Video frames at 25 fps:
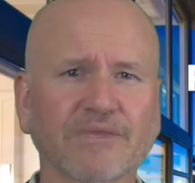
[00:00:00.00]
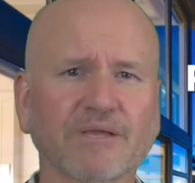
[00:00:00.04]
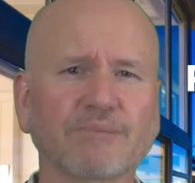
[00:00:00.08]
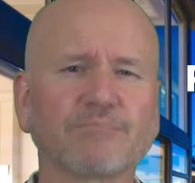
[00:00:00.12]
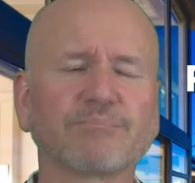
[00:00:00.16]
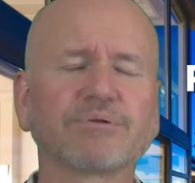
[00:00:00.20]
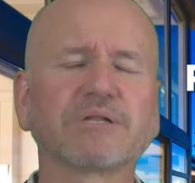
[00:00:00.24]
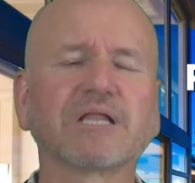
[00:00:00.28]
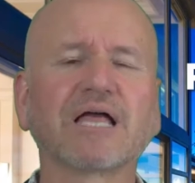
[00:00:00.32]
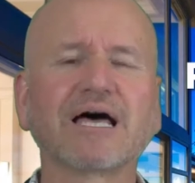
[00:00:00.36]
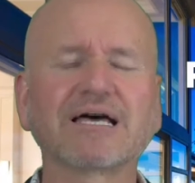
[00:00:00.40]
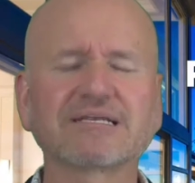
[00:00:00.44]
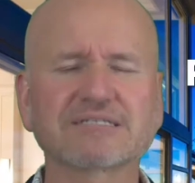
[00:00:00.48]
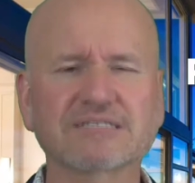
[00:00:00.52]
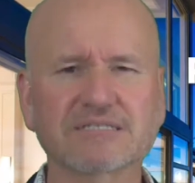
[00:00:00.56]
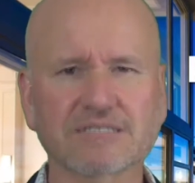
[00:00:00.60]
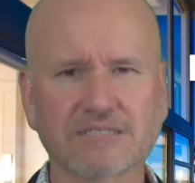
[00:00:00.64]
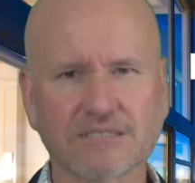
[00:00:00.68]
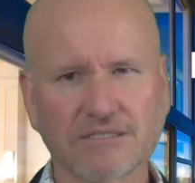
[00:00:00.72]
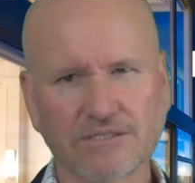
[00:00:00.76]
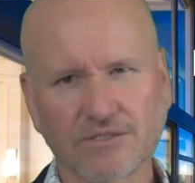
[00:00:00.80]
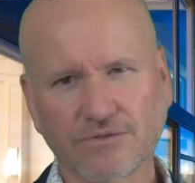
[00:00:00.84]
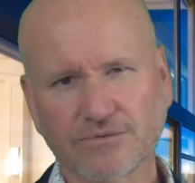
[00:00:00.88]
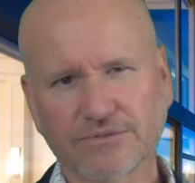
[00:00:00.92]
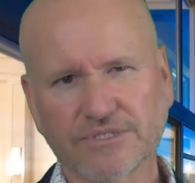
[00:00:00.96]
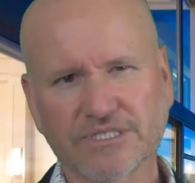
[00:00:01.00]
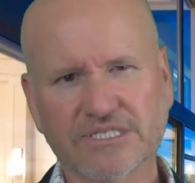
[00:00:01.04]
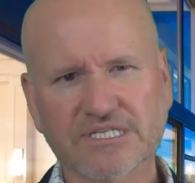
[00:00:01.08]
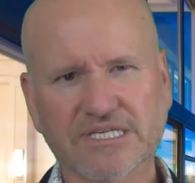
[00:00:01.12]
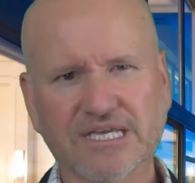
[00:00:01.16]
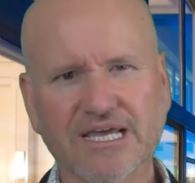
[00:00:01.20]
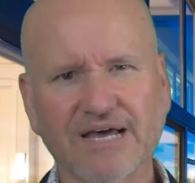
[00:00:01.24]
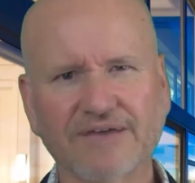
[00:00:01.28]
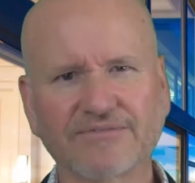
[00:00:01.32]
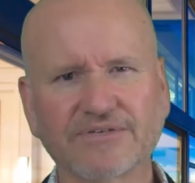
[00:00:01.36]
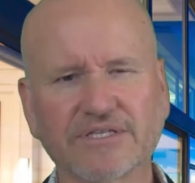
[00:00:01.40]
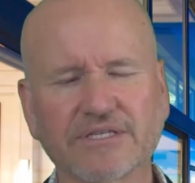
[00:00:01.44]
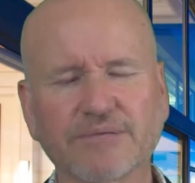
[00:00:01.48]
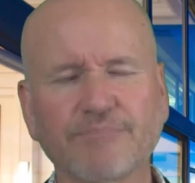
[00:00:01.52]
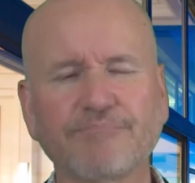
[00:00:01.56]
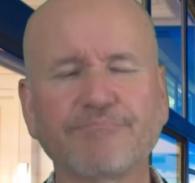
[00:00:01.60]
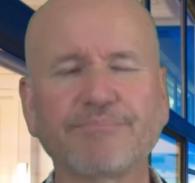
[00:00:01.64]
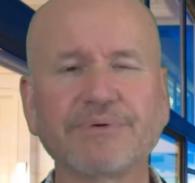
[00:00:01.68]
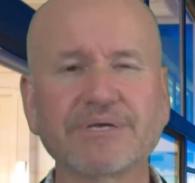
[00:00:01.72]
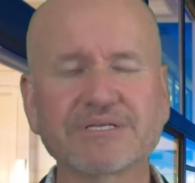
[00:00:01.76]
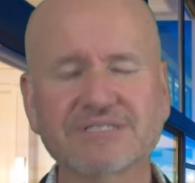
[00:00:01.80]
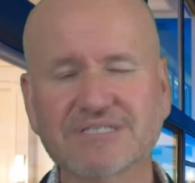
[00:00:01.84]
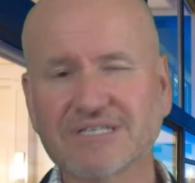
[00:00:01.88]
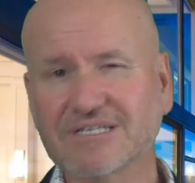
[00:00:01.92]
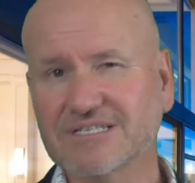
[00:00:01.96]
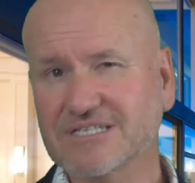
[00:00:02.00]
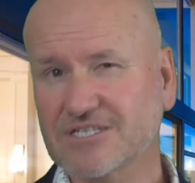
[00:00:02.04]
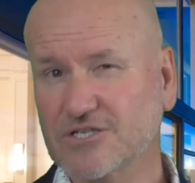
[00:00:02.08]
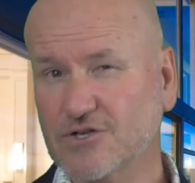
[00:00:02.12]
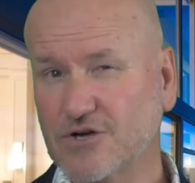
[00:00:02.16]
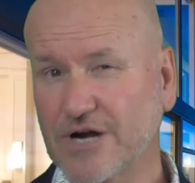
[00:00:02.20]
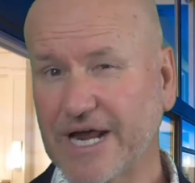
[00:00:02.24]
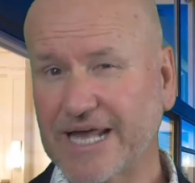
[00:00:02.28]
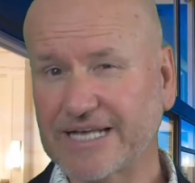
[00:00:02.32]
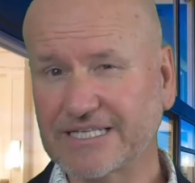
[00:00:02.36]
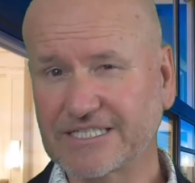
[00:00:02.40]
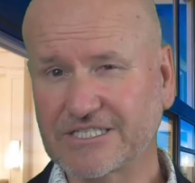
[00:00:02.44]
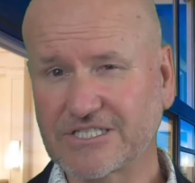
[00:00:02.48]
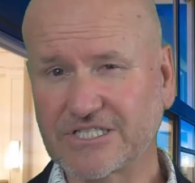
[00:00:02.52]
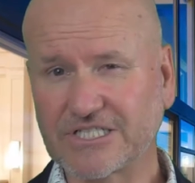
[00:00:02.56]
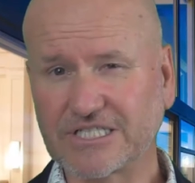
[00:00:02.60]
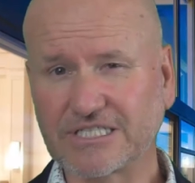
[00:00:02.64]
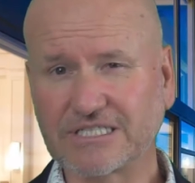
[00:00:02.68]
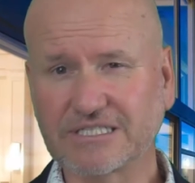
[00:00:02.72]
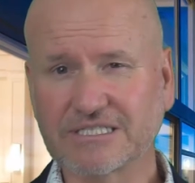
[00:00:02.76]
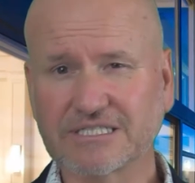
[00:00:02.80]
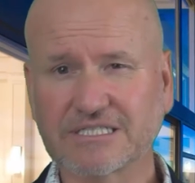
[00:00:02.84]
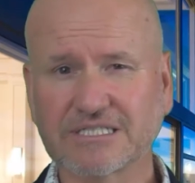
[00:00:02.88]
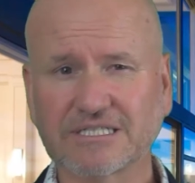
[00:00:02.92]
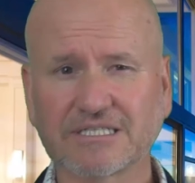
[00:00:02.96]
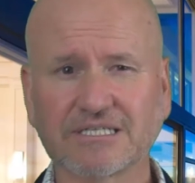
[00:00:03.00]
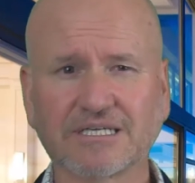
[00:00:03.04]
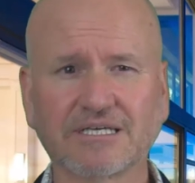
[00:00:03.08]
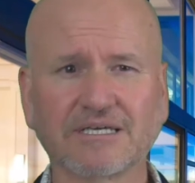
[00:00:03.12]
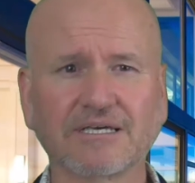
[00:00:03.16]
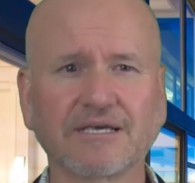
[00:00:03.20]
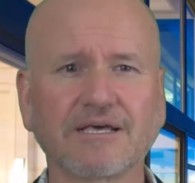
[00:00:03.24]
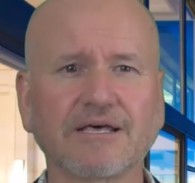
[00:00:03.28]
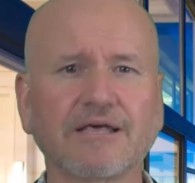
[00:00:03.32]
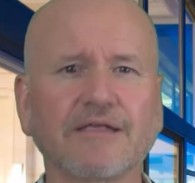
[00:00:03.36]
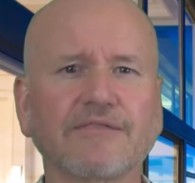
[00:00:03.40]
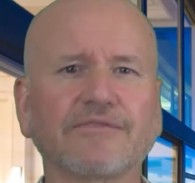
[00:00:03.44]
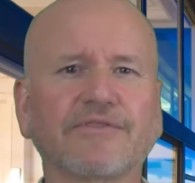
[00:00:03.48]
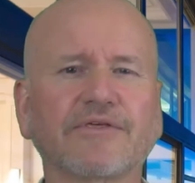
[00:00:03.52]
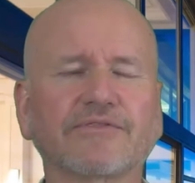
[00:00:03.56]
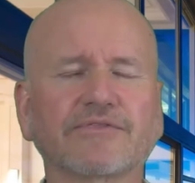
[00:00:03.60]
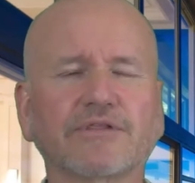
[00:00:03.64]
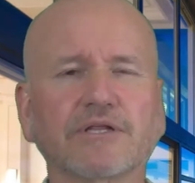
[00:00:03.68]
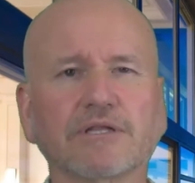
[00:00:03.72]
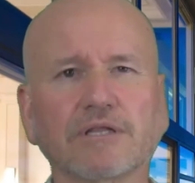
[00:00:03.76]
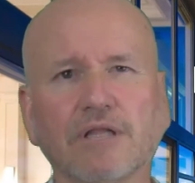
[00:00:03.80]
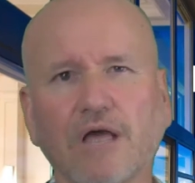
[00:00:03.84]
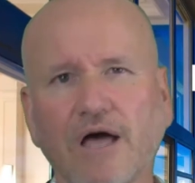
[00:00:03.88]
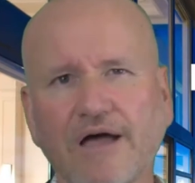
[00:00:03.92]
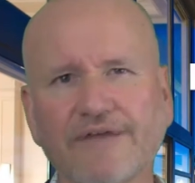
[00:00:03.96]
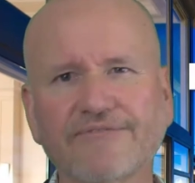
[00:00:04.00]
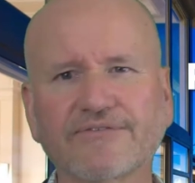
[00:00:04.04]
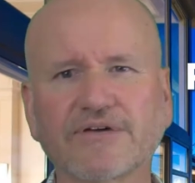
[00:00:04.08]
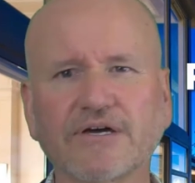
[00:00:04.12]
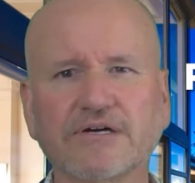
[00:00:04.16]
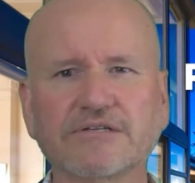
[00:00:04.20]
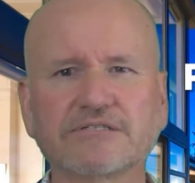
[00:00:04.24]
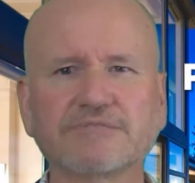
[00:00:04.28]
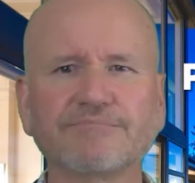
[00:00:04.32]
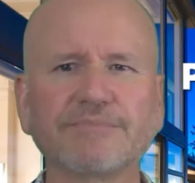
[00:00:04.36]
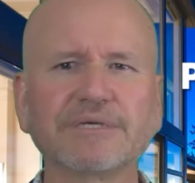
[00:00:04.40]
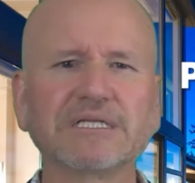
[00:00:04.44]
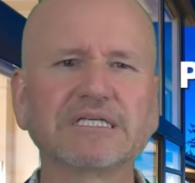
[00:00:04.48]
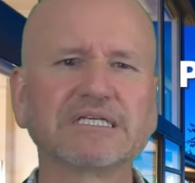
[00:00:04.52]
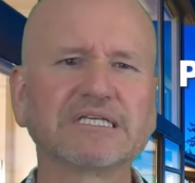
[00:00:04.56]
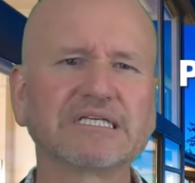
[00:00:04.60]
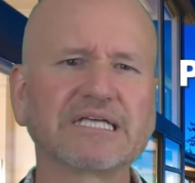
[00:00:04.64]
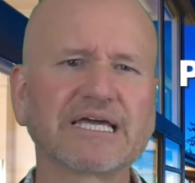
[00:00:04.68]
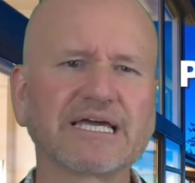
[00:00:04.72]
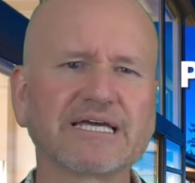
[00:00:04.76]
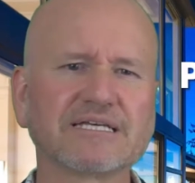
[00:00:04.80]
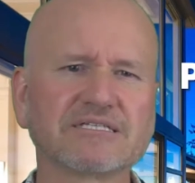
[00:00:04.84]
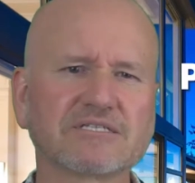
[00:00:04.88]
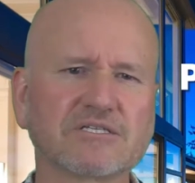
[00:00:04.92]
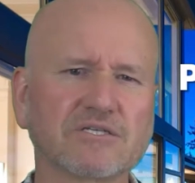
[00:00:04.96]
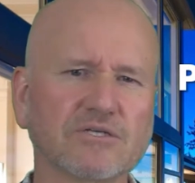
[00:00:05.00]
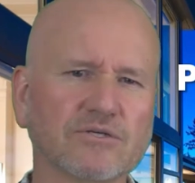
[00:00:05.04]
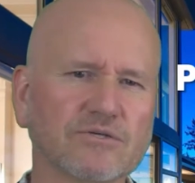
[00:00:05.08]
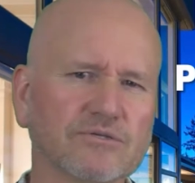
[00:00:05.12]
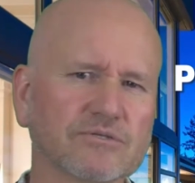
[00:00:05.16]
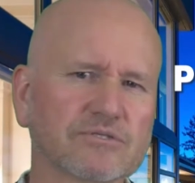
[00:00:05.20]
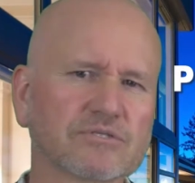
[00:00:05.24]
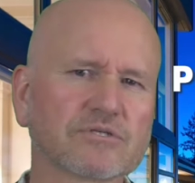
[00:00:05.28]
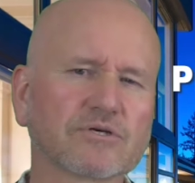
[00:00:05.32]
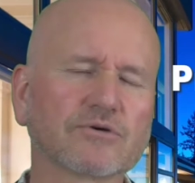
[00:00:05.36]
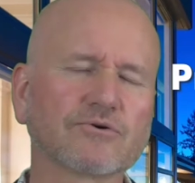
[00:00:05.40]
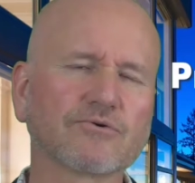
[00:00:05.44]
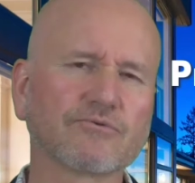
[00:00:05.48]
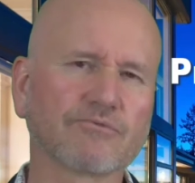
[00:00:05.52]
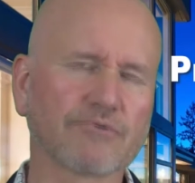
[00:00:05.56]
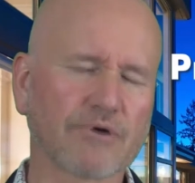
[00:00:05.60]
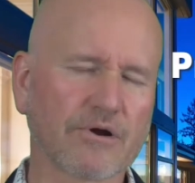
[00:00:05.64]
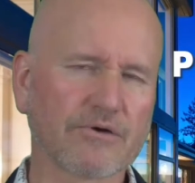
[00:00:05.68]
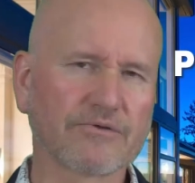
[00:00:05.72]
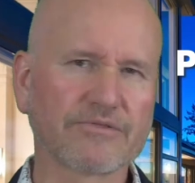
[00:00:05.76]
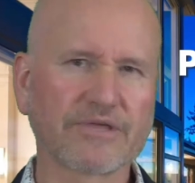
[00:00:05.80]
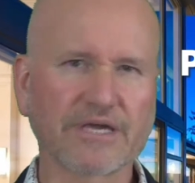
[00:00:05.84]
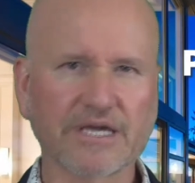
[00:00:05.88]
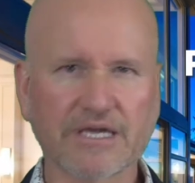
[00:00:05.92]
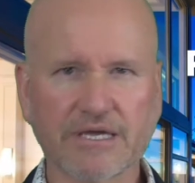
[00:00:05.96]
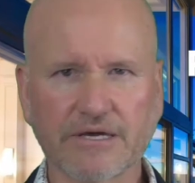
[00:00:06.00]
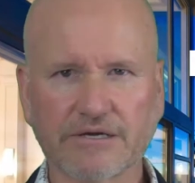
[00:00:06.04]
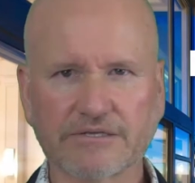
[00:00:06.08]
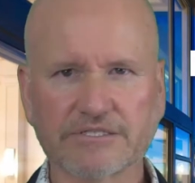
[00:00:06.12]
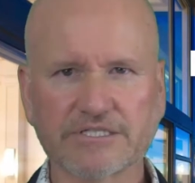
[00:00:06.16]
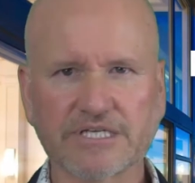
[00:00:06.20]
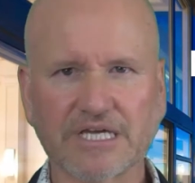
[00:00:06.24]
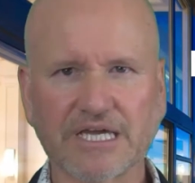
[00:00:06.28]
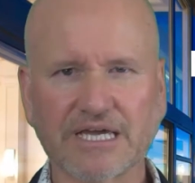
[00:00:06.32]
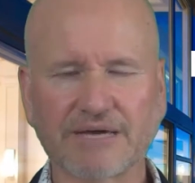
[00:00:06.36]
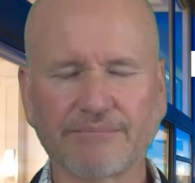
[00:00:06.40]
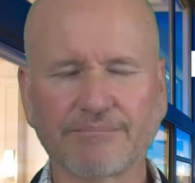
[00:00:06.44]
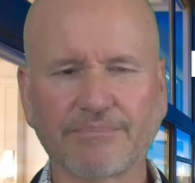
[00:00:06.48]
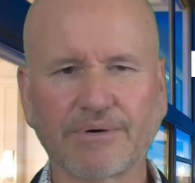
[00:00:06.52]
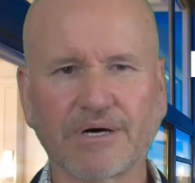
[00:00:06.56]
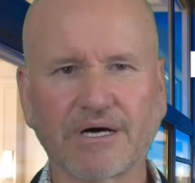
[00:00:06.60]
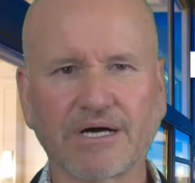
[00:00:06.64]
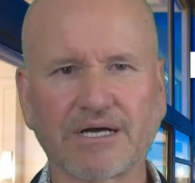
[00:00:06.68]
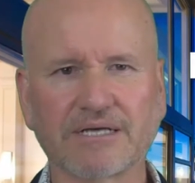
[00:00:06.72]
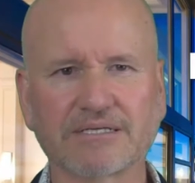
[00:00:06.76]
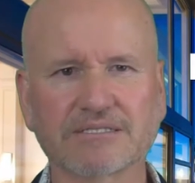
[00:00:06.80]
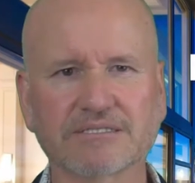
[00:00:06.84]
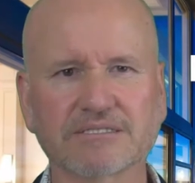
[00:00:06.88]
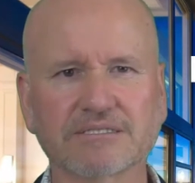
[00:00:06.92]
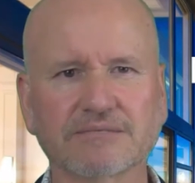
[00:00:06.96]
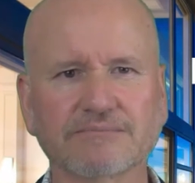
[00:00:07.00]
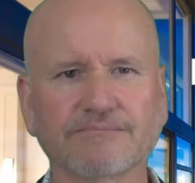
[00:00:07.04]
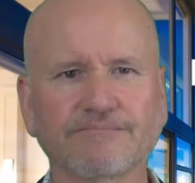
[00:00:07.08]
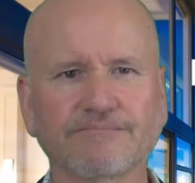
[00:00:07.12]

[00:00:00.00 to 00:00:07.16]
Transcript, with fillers: Plus, you'll discover the business strategies that the life coach millionaires use to grow their coaching empires.